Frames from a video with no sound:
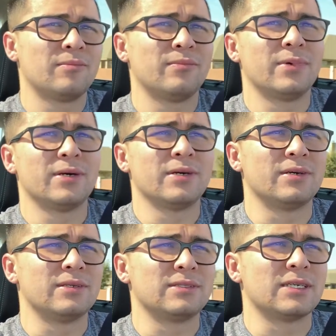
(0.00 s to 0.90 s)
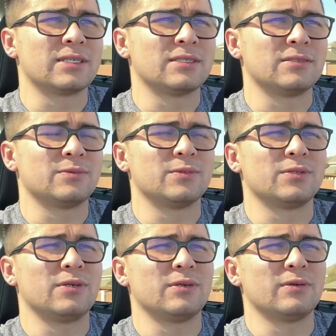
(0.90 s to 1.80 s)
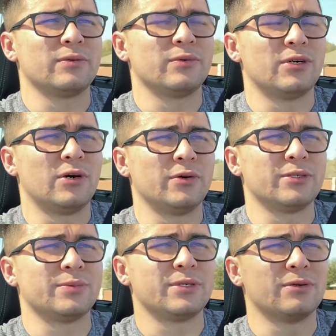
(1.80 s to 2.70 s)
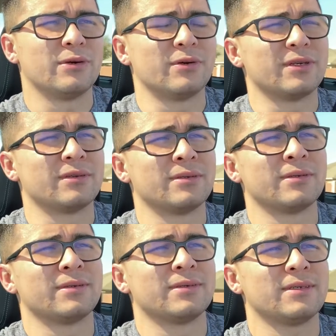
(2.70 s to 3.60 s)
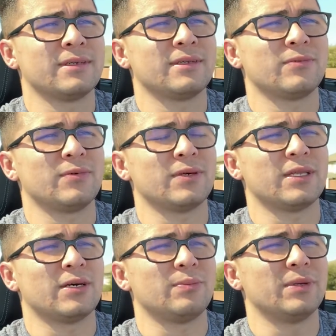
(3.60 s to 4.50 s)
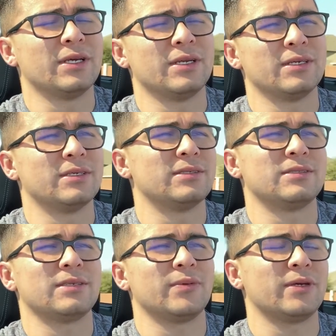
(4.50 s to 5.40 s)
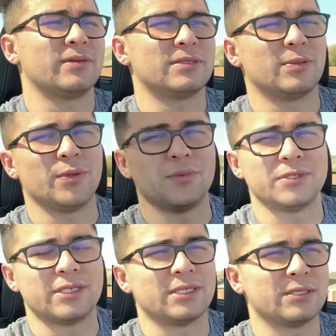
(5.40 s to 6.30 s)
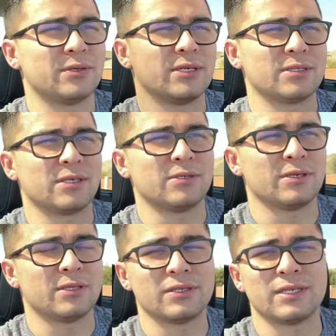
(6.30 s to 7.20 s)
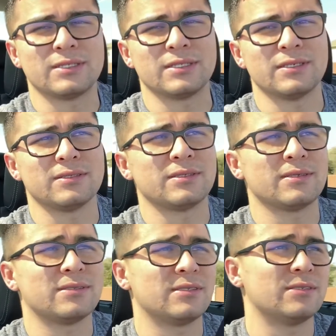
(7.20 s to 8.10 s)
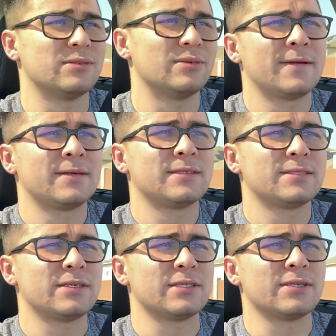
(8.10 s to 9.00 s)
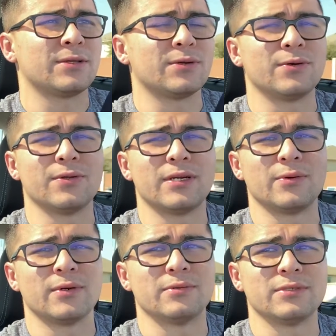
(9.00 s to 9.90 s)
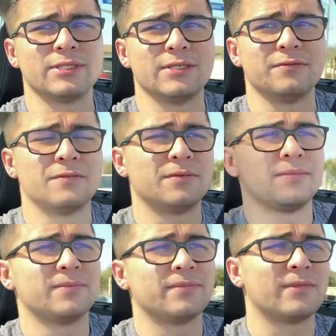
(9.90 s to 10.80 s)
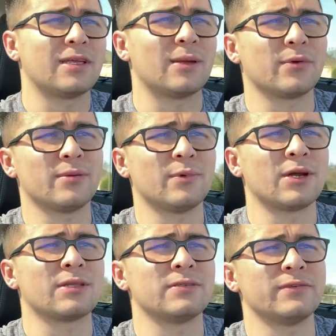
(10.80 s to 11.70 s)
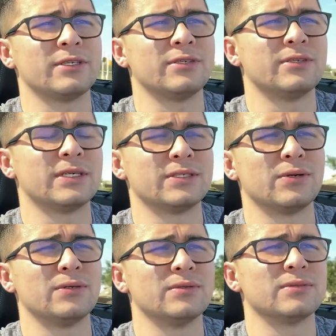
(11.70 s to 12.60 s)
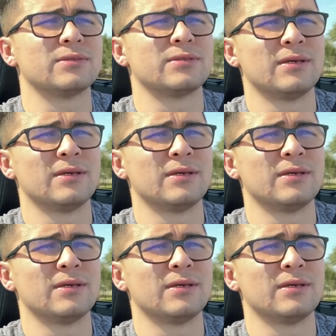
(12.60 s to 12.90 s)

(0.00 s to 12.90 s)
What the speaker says: But Texas will always be growing with how big it is. I mean, some people say it's the greatest country in the United States, so that's another goal that I want to achieve. I'm going to mark this video as goals,